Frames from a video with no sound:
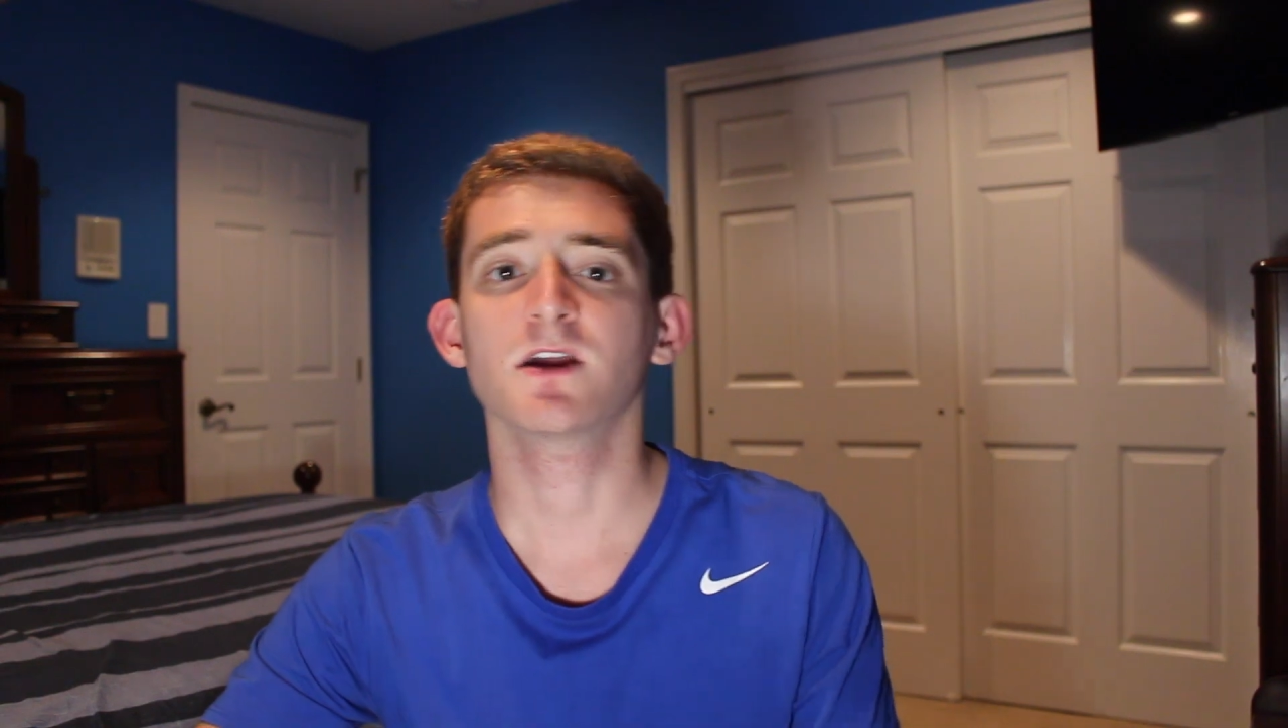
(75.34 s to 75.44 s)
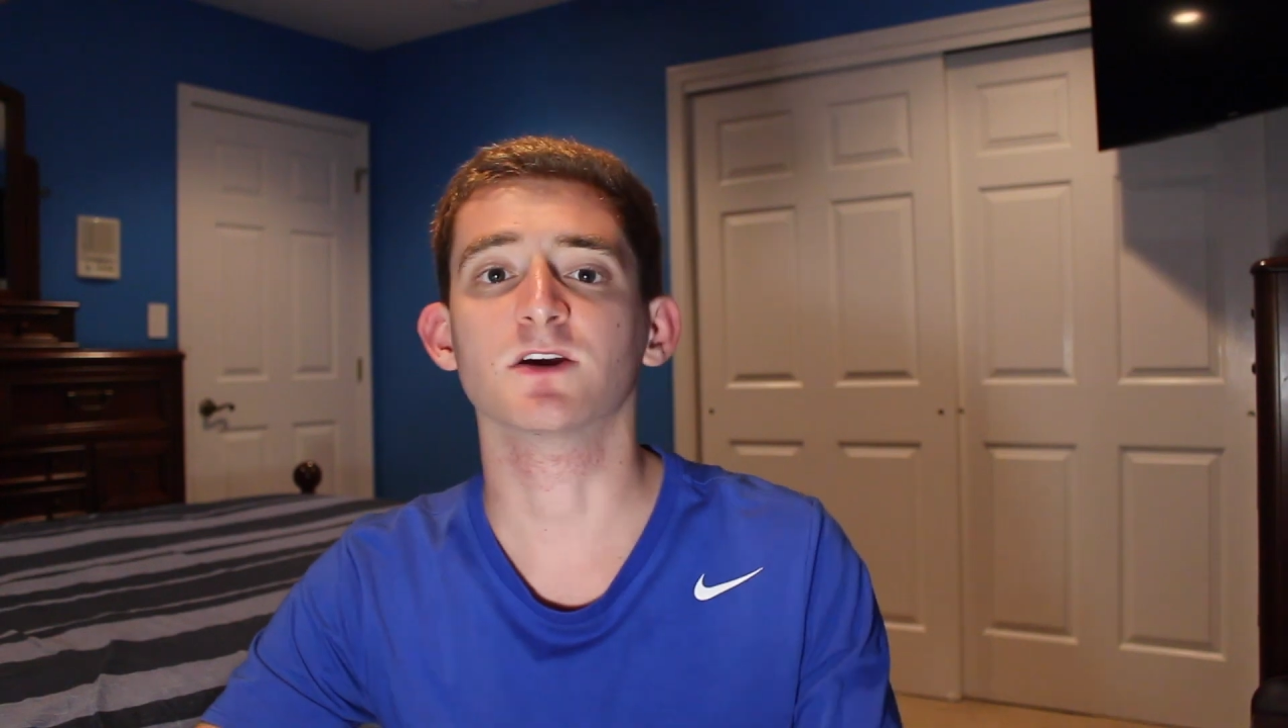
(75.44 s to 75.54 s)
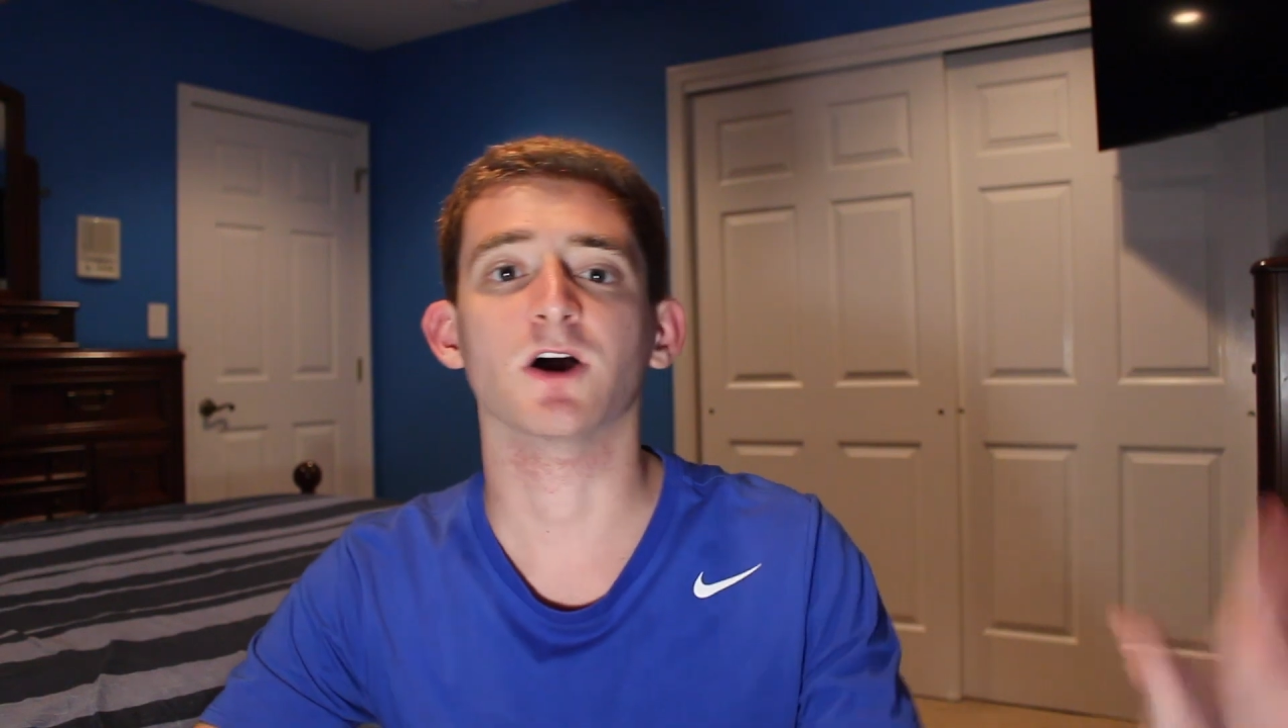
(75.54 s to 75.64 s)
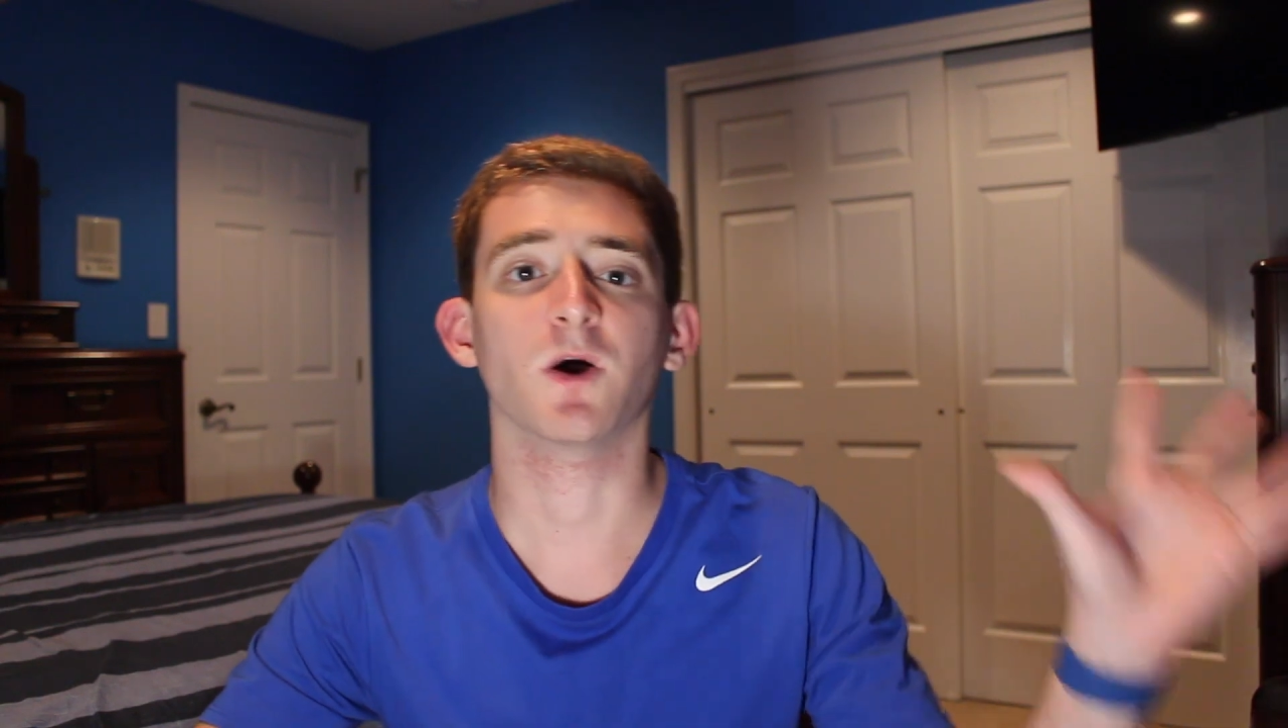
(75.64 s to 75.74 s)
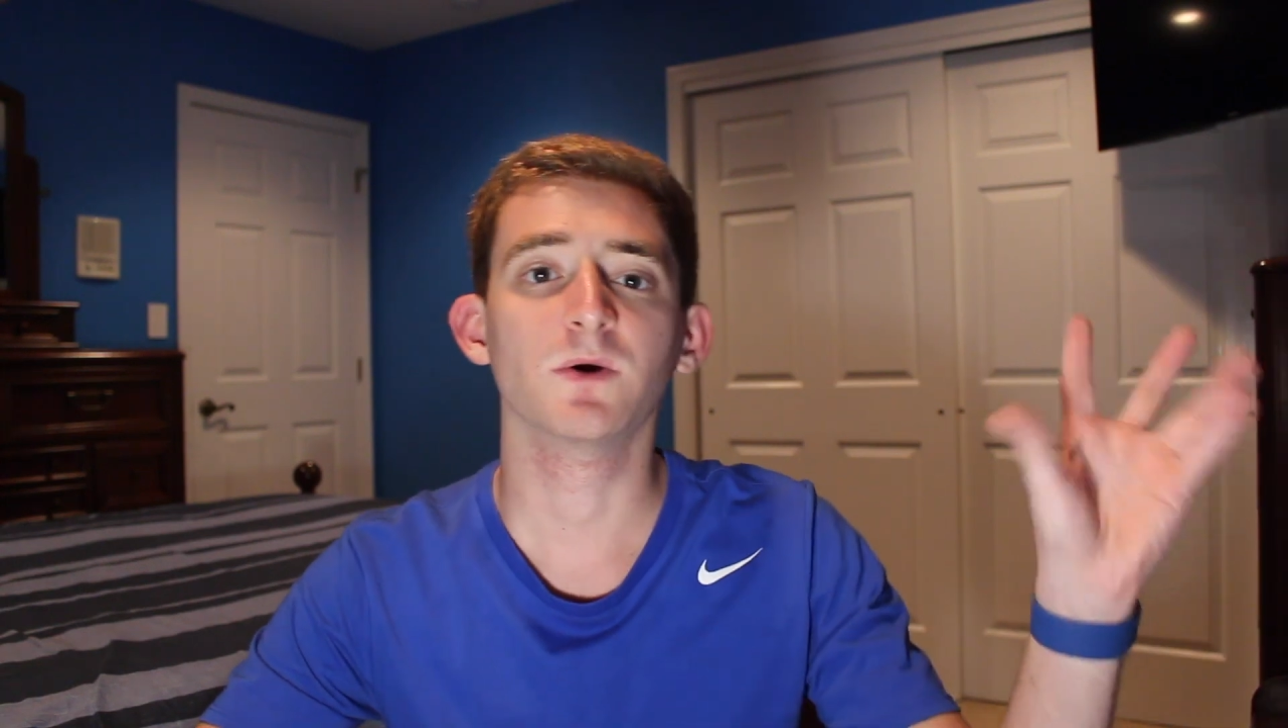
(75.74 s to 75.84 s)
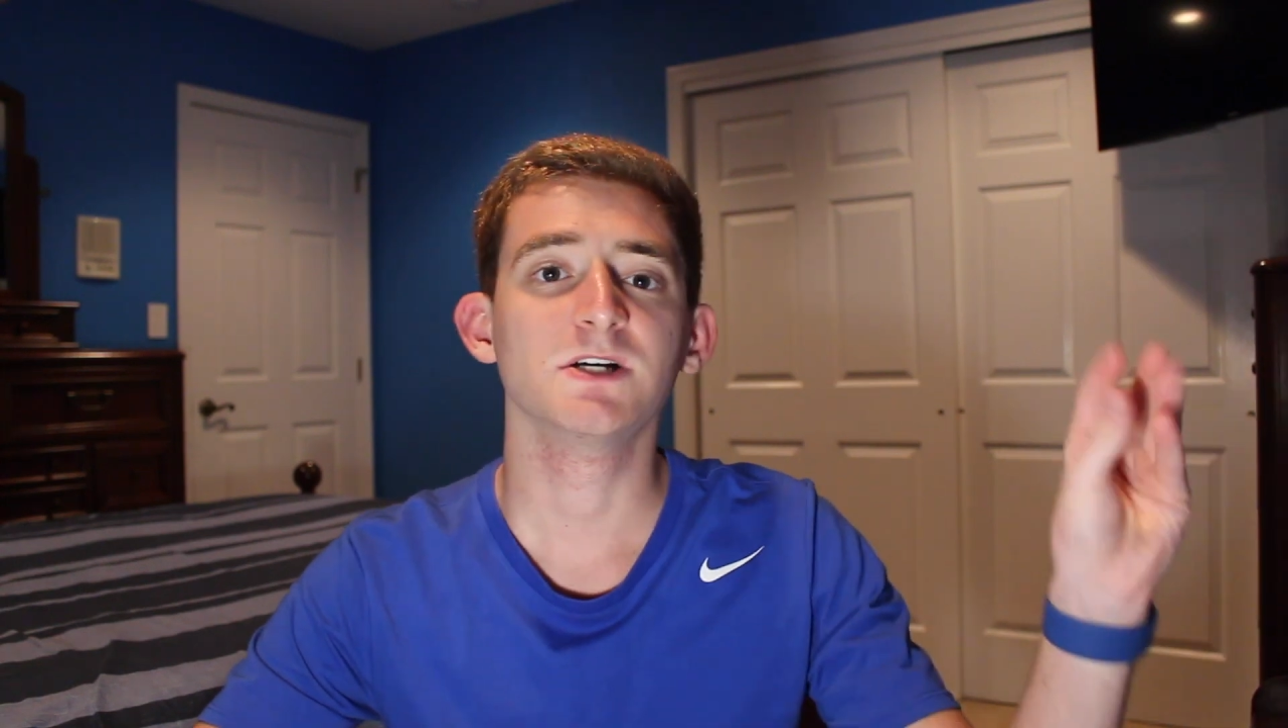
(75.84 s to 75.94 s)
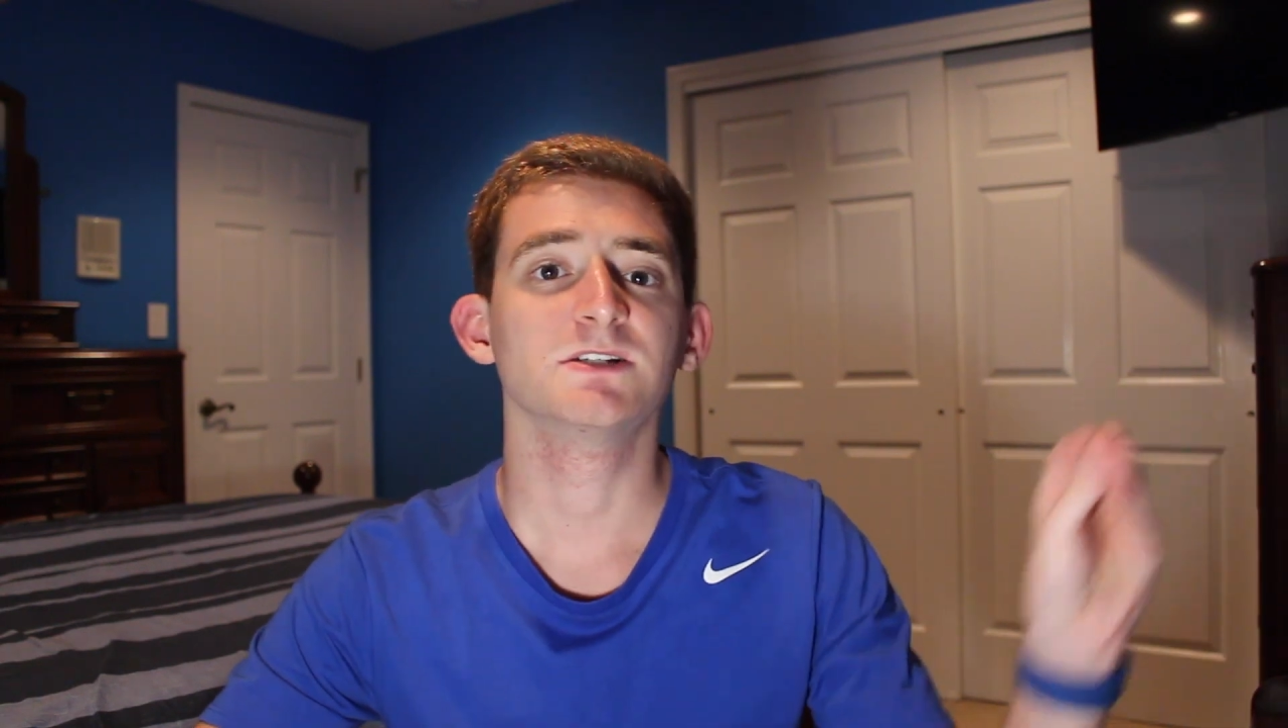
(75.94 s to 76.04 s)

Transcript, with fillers: you know,